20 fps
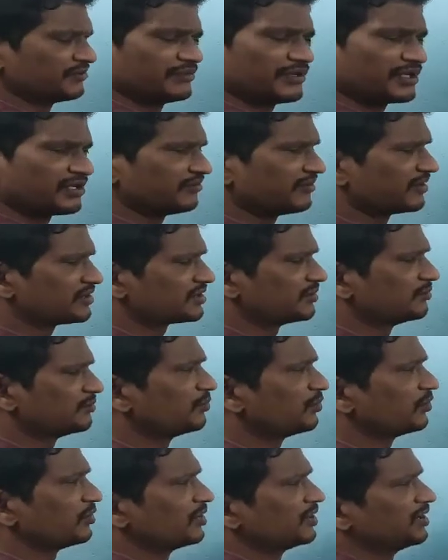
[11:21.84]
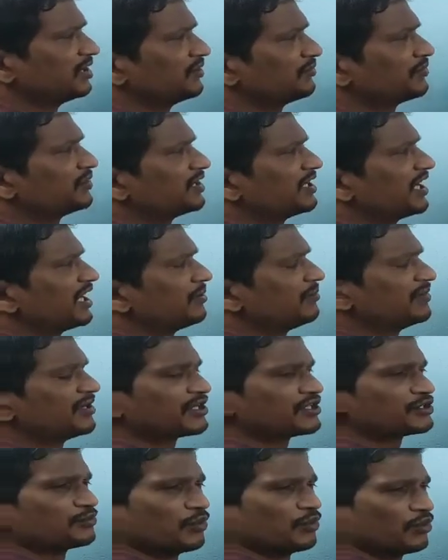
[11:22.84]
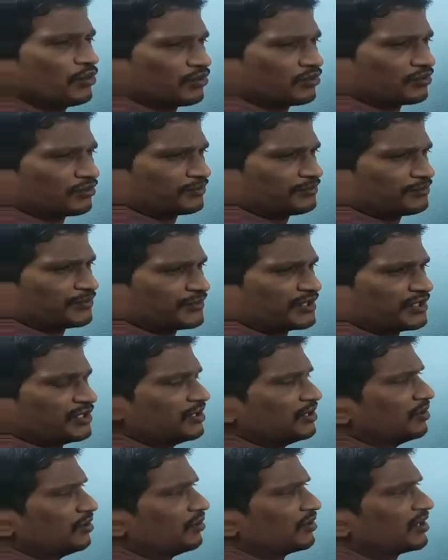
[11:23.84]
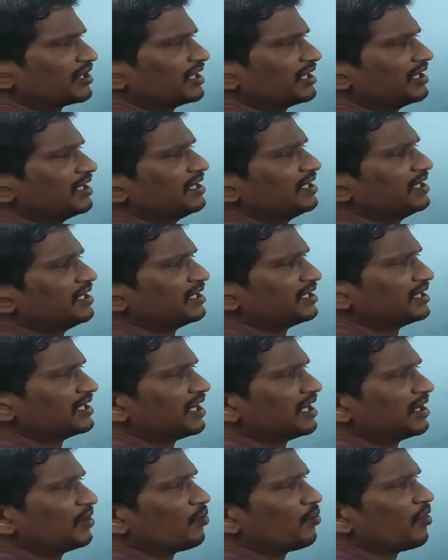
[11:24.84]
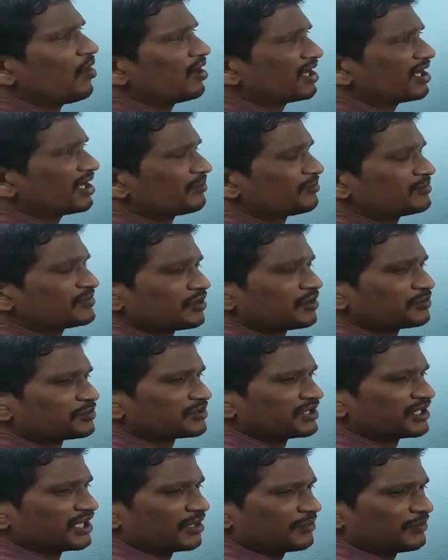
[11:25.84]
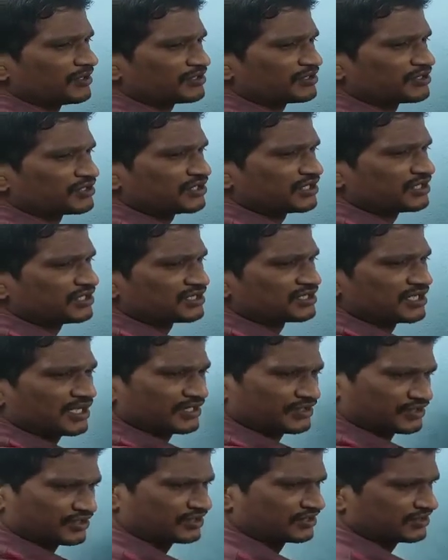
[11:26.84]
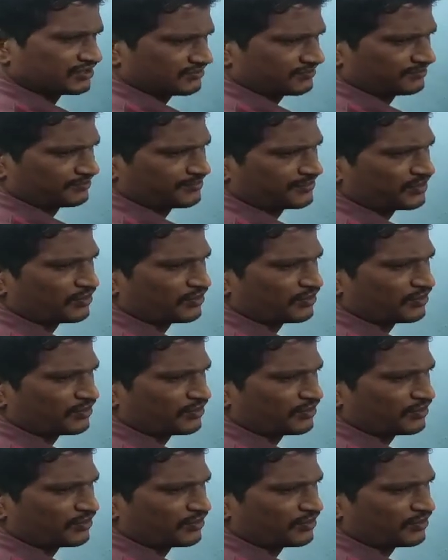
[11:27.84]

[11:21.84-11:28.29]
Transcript: See, very simple. If the diameter is more, okay, the water absorption capacity is less.